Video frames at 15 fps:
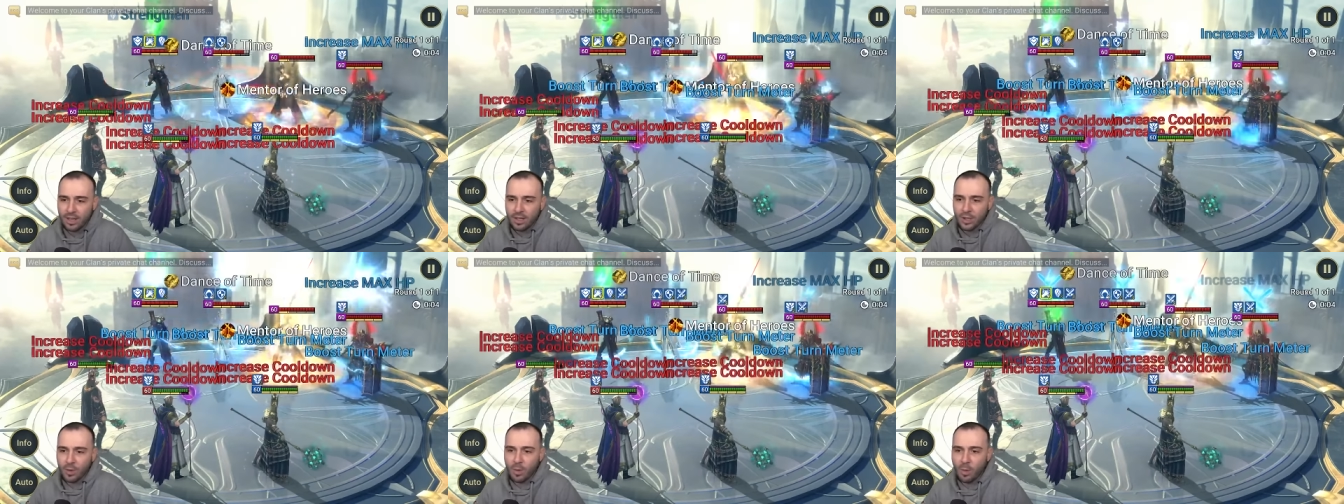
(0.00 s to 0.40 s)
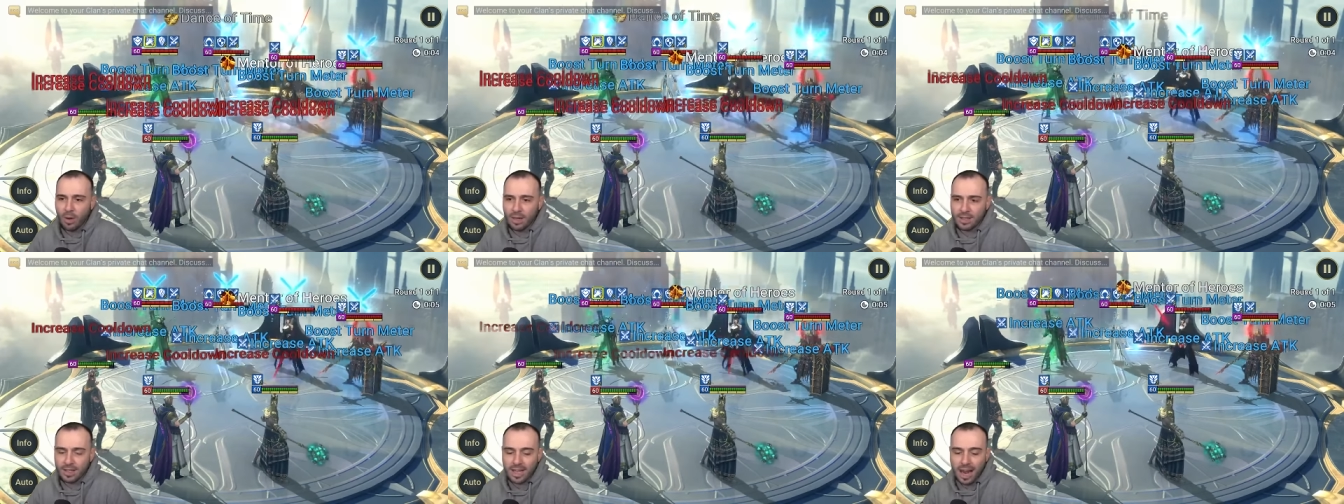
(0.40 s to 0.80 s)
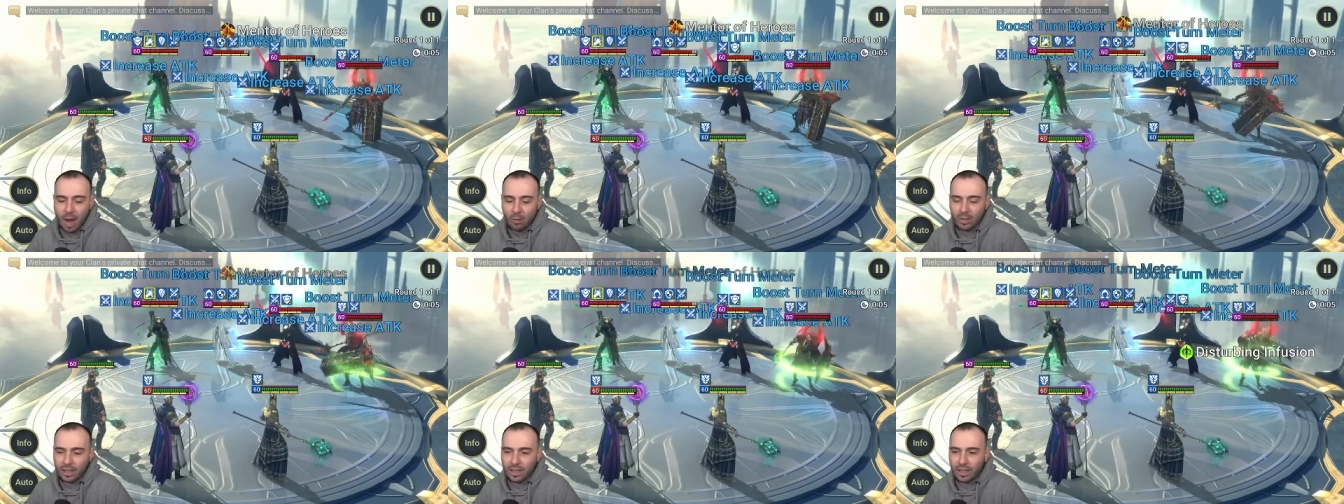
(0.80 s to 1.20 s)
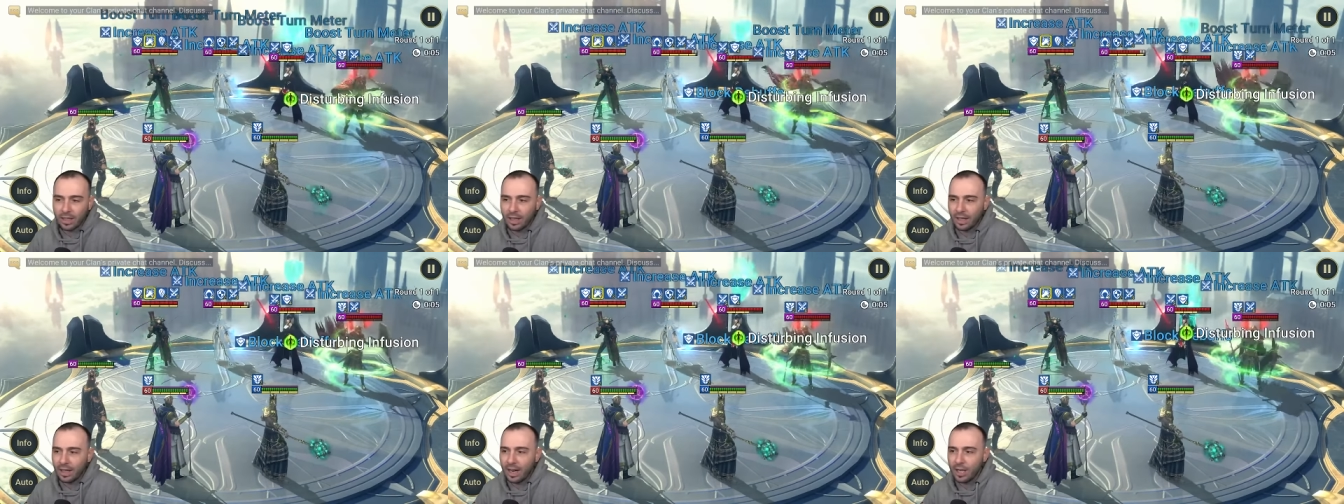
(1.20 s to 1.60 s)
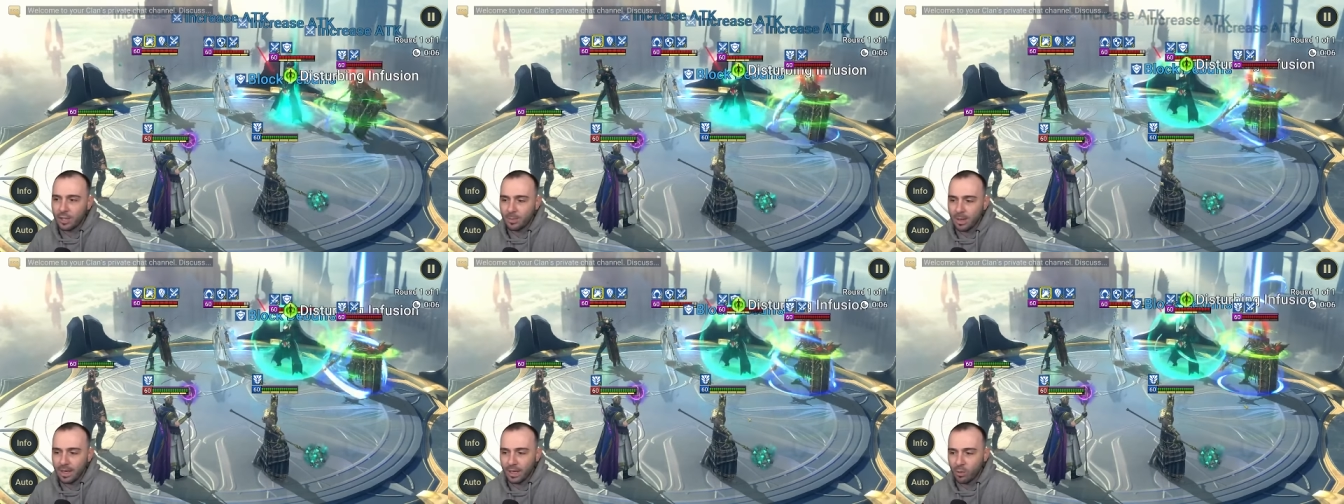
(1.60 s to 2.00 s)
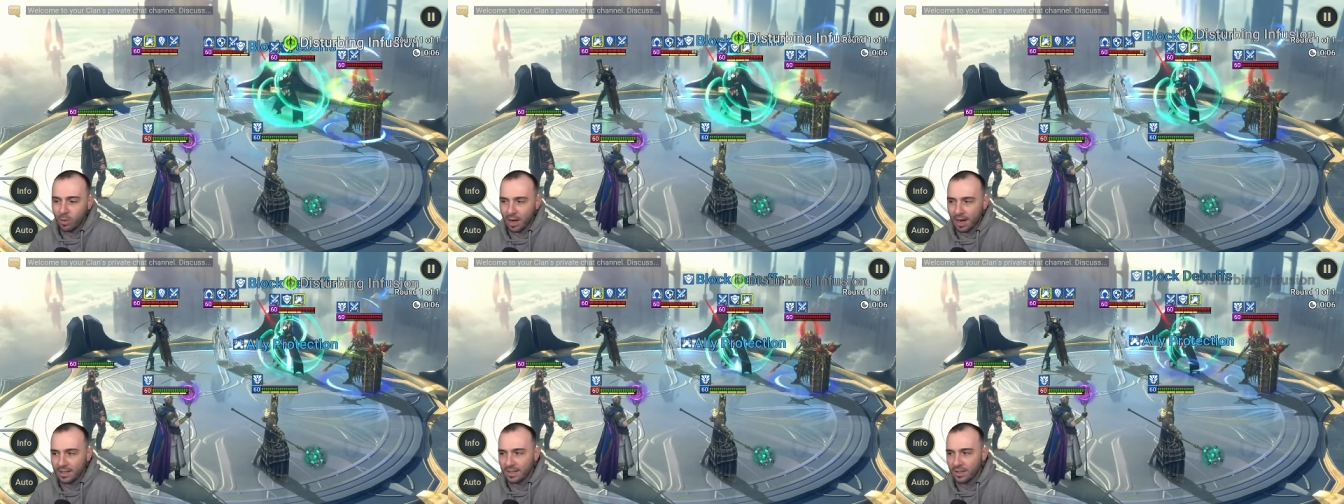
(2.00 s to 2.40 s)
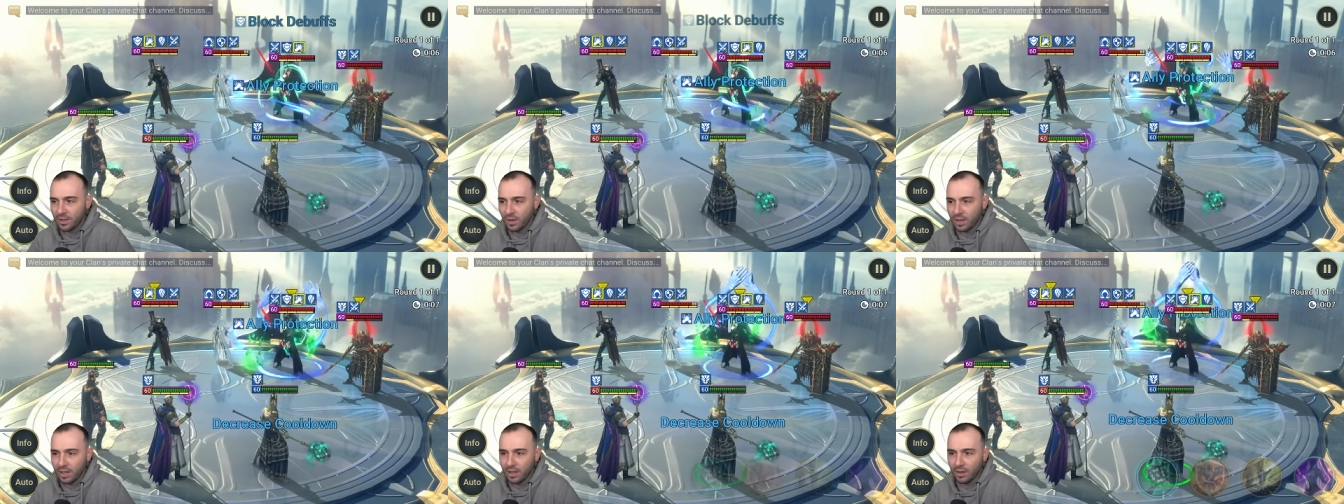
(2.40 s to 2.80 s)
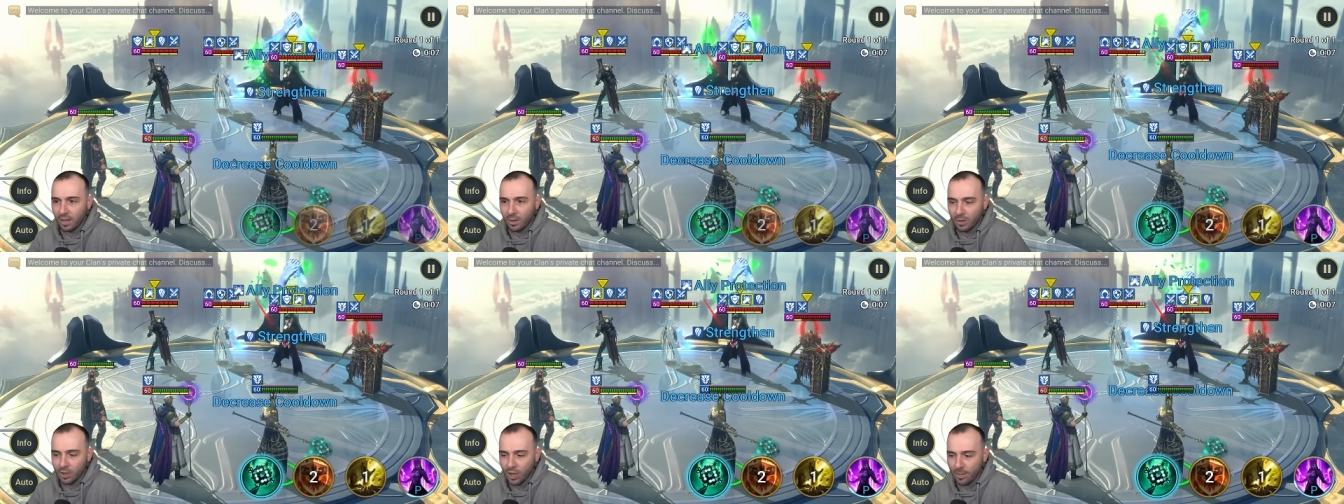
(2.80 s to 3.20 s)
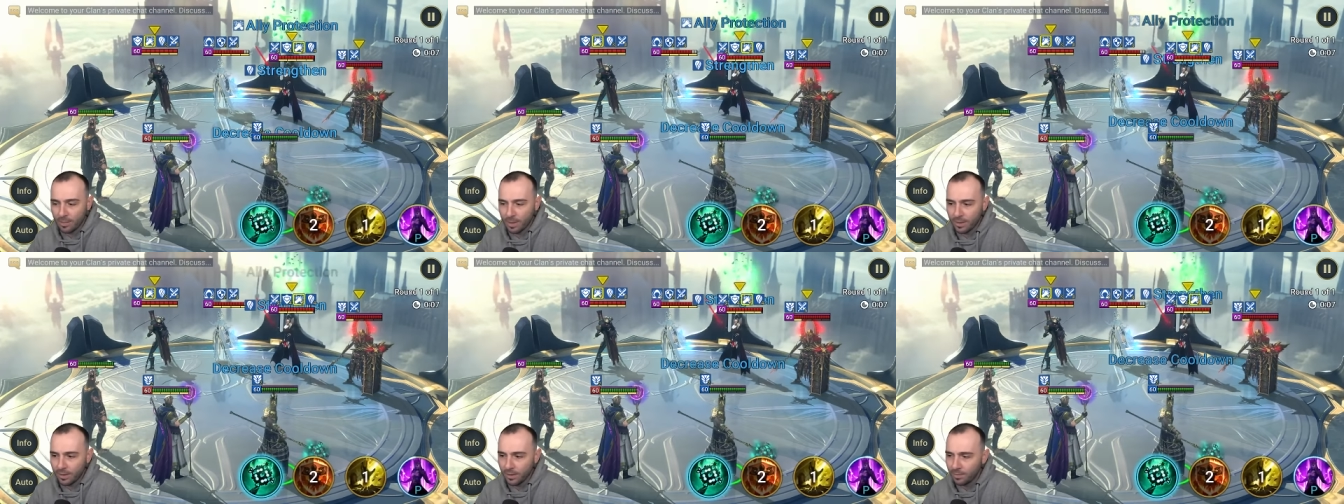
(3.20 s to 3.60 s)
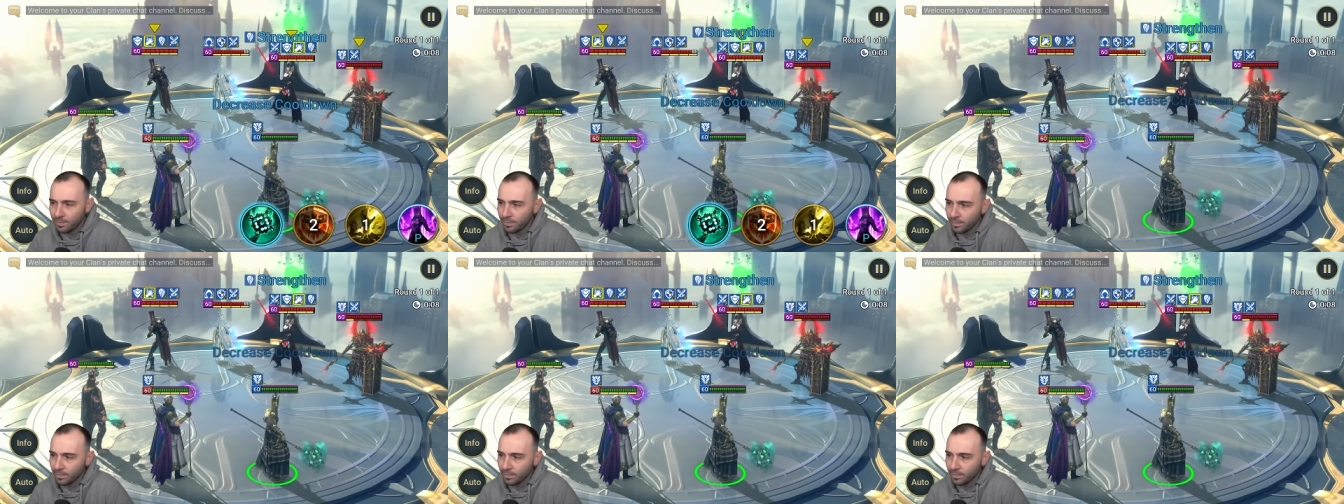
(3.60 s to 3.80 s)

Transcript: So we want to see how the HP equalizes on, uh, on our champion, you know?